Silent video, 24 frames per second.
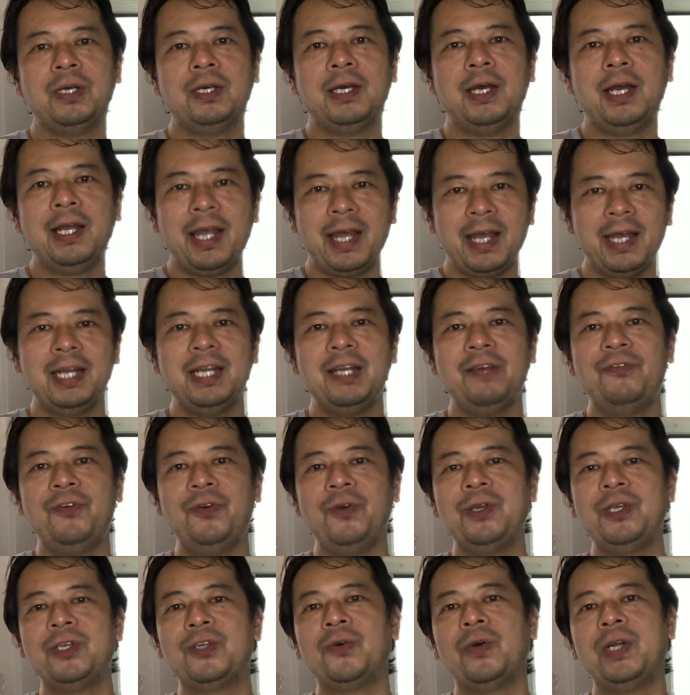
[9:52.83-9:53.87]
again, if you
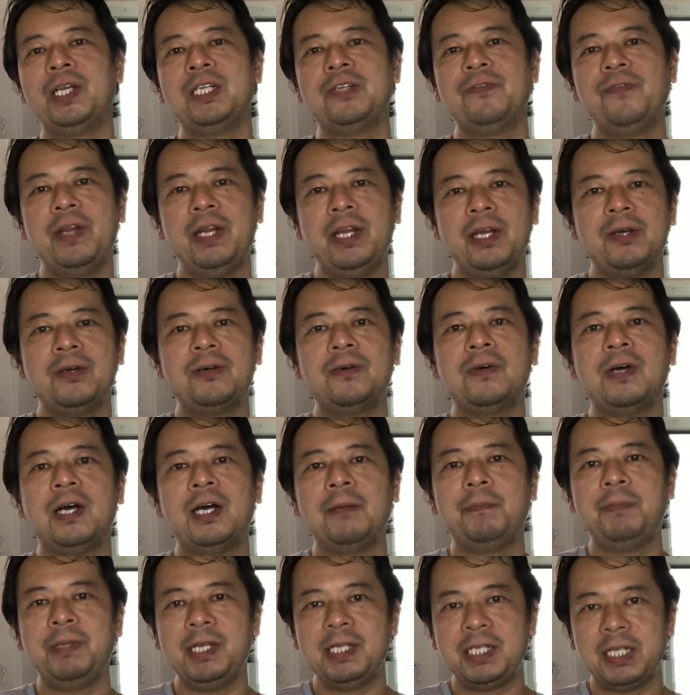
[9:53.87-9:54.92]
enjoyed this video, uh,
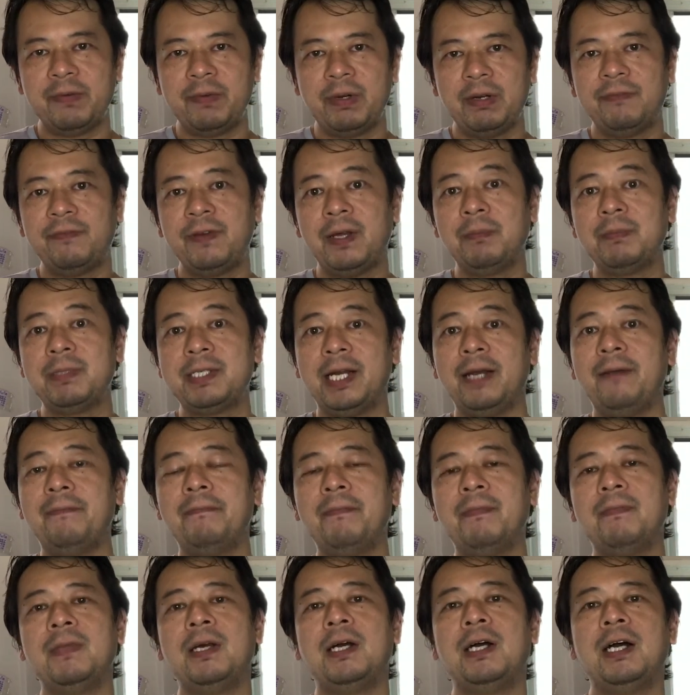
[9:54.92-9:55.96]
please give it a thumbs up.
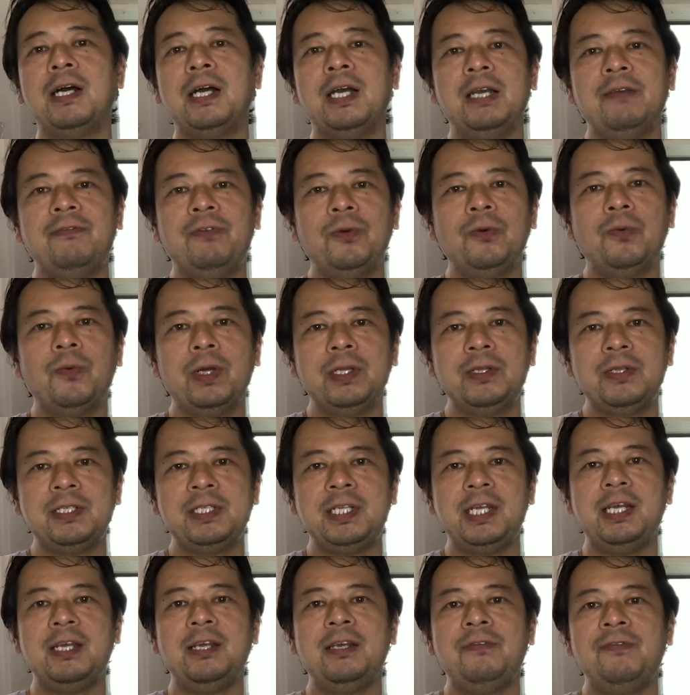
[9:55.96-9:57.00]
Uh, if you want to
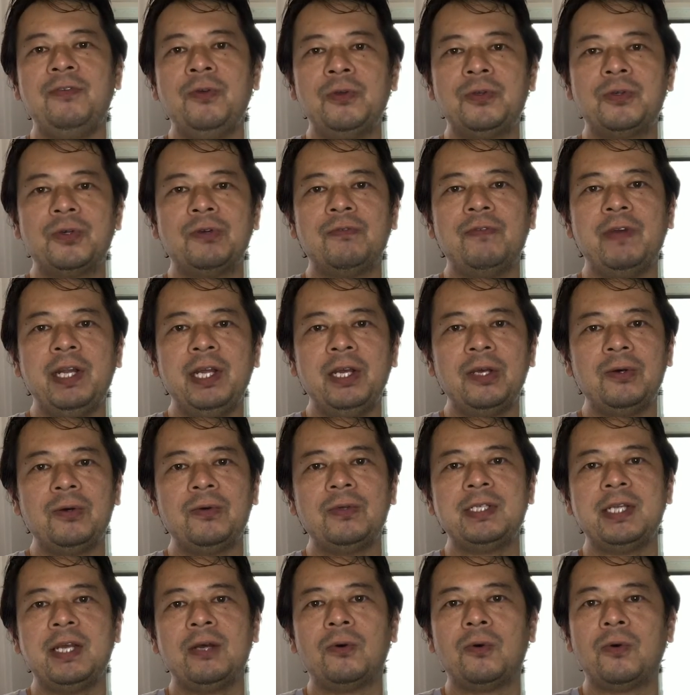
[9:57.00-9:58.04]
see future videos
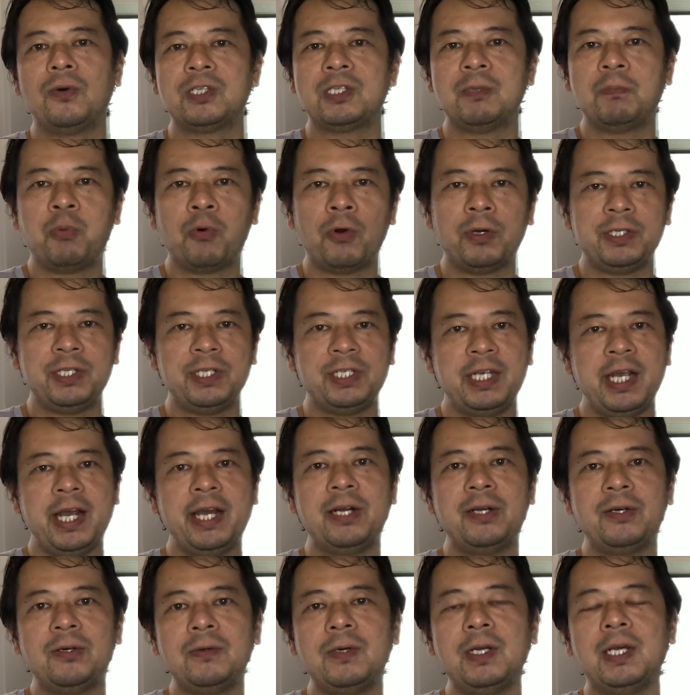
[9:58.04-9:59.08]
or support this
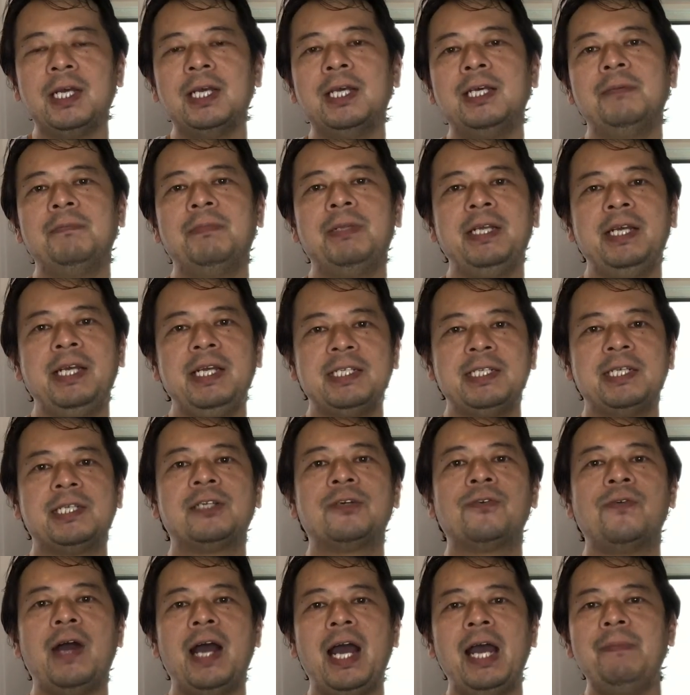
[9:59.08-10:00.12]
channel, please
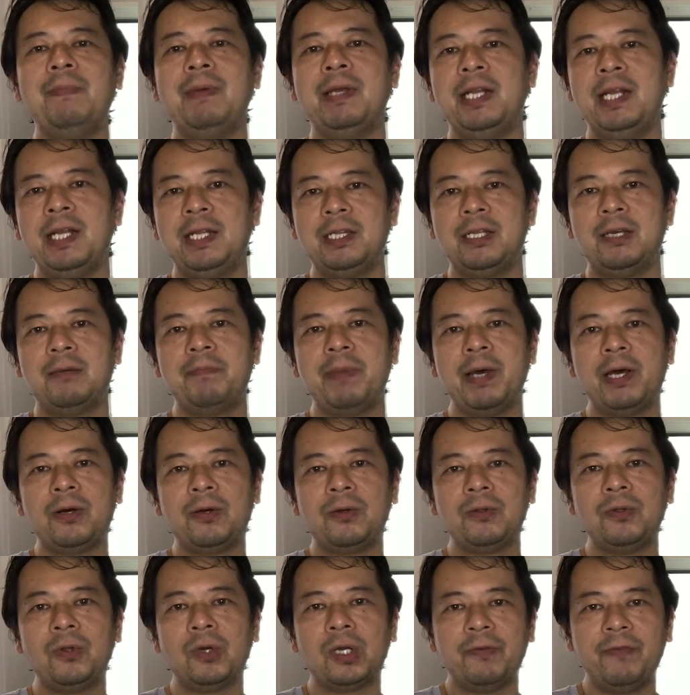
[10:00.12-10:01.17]
subscribe and hit the bell
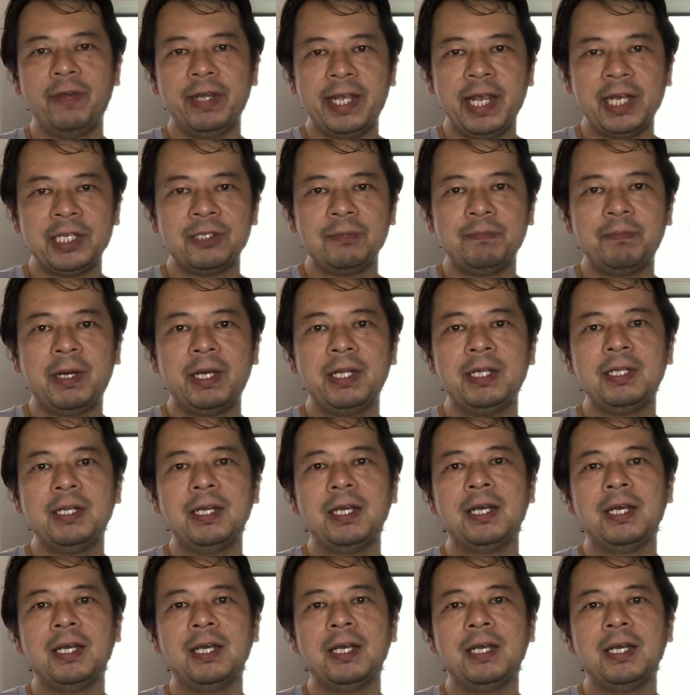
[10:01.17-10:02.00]
notification button.